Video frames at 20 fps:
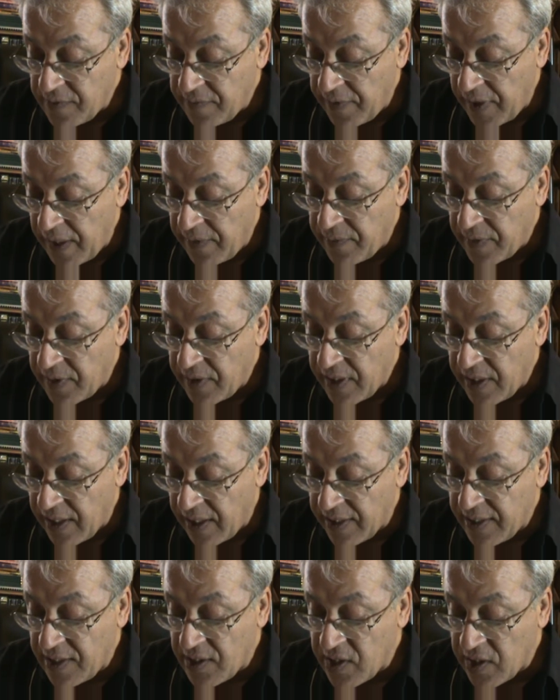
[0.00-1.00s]
favor.
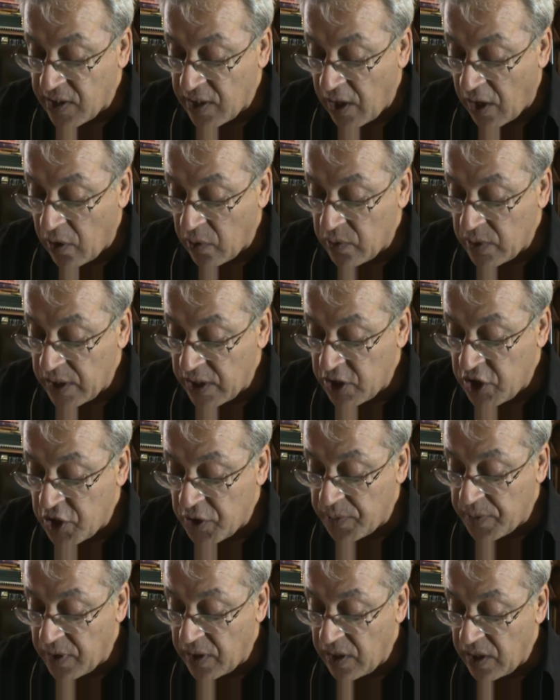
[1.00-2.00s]
God is
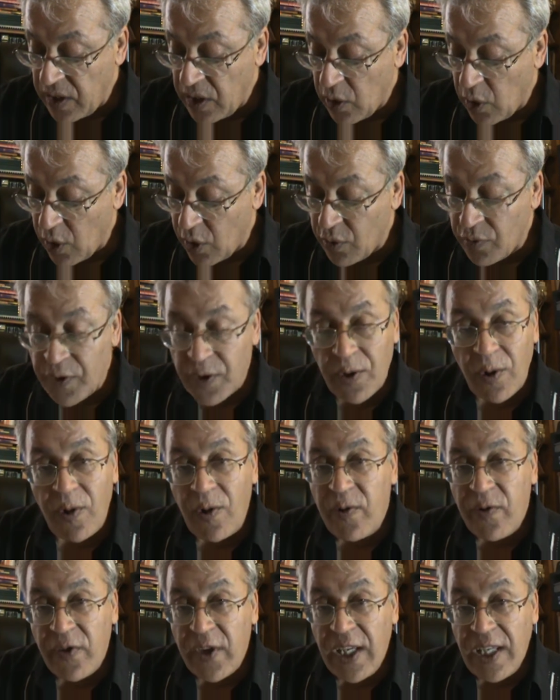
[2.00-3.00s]
knowledgeable over all
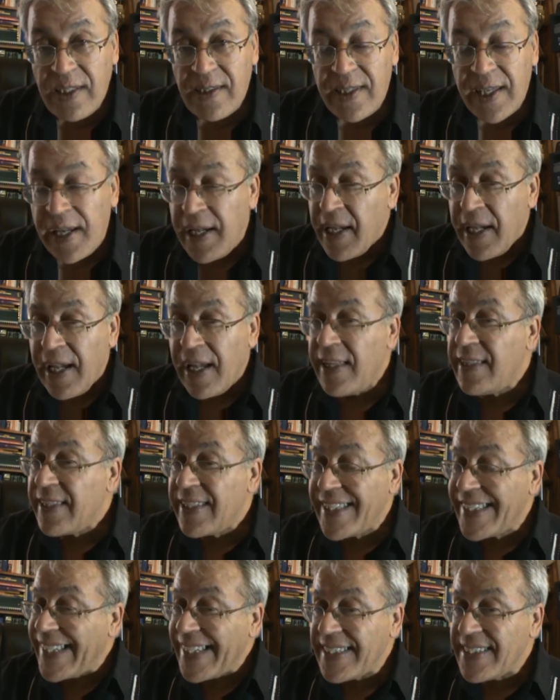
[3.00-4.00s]
things.
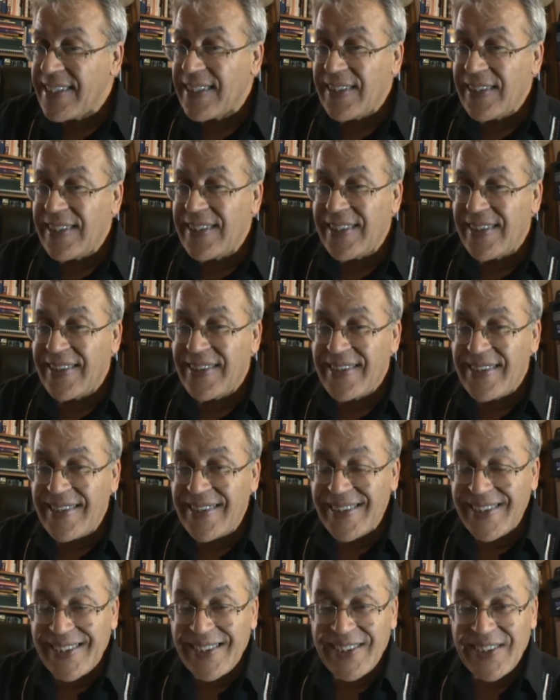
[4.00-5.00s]
It doesn't
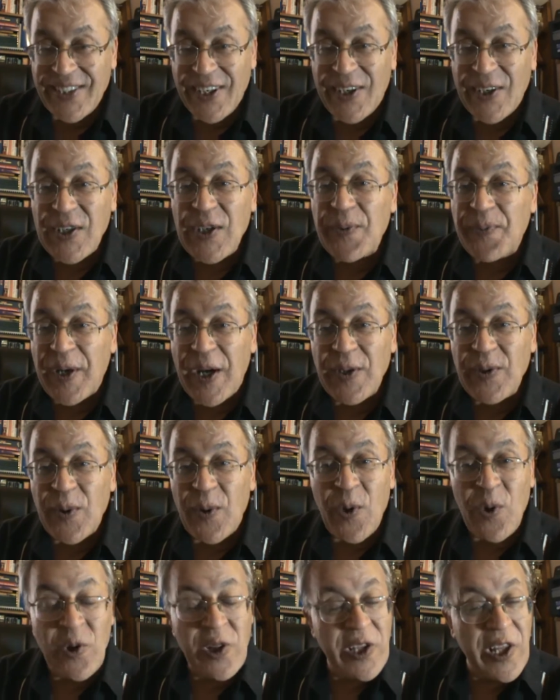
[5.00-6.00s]
talk about
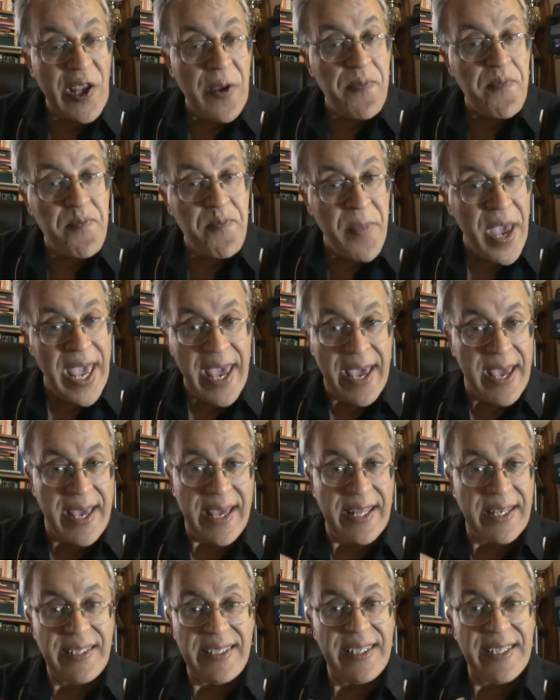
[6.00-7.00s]
only
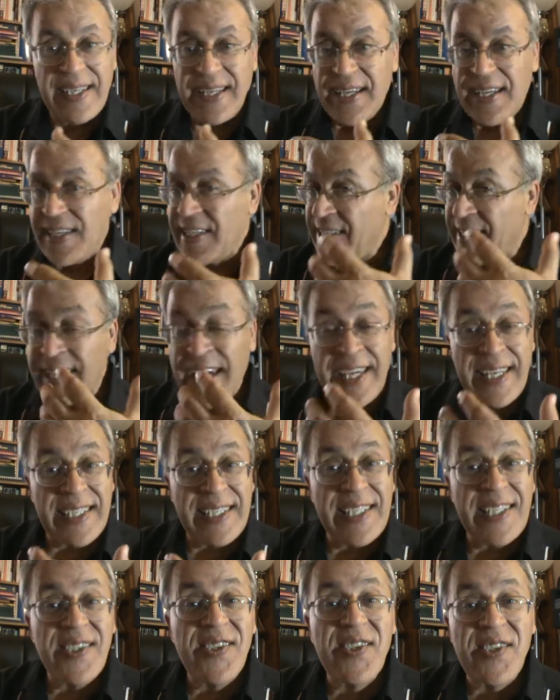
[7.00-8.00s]
men
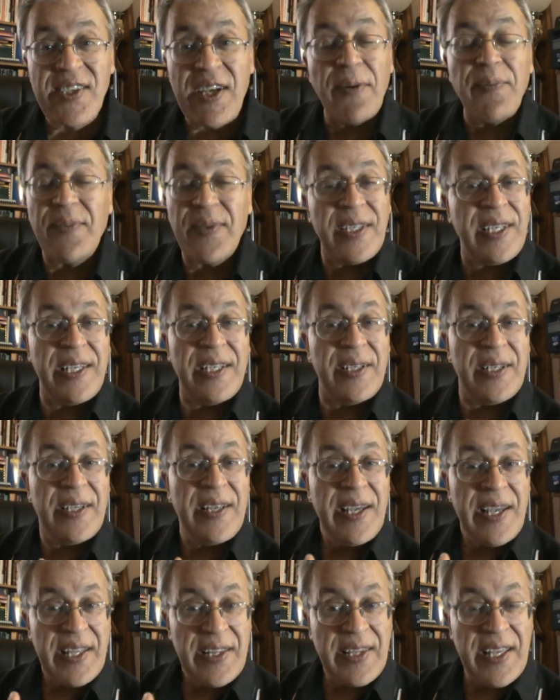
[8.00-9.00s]
gaining something.
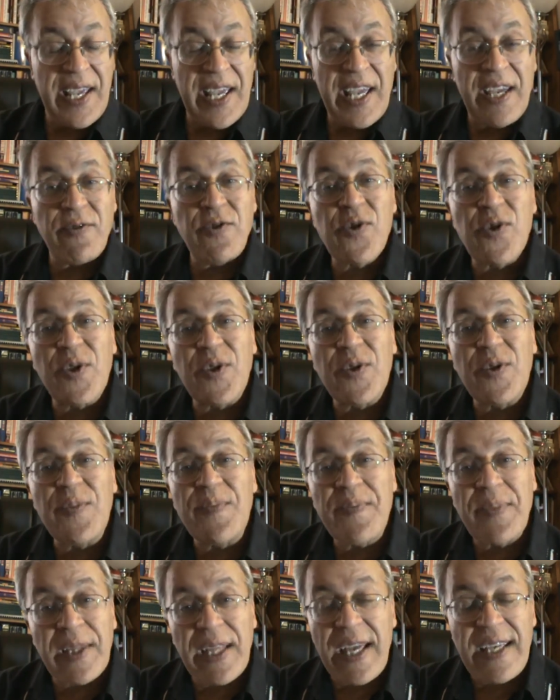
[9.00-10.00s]
They have
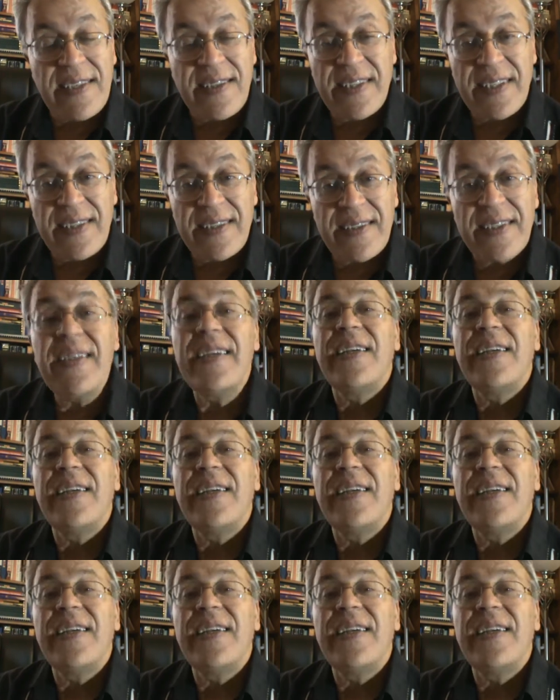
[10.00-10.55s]
certain blessings.